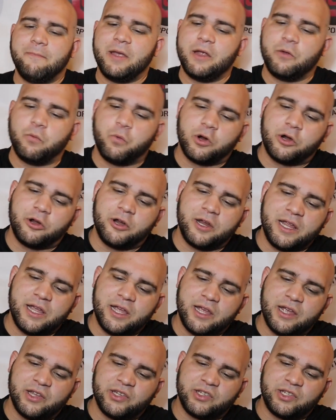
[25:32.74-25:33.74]
big worry
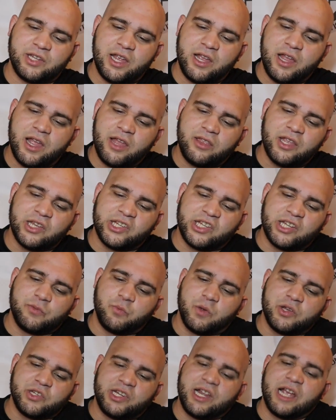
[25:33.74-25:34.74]
is, and this
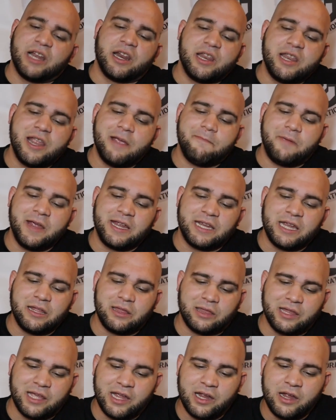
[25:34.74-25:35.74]
is once again a
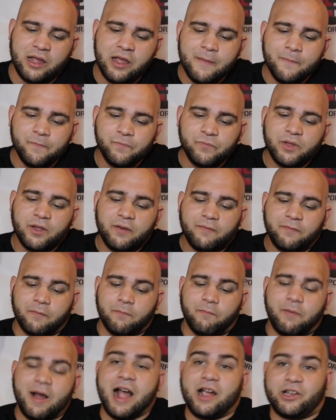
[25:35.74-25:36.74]
nitpicky thing
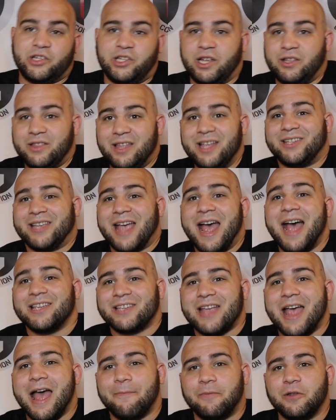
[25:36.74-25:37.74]
from boxing, this
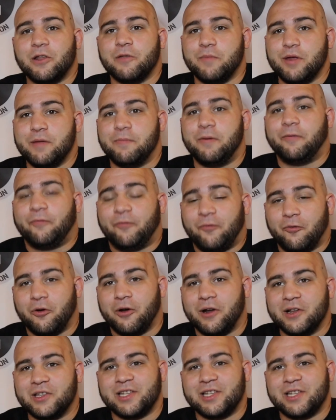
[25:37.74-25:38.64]
has happened to me before.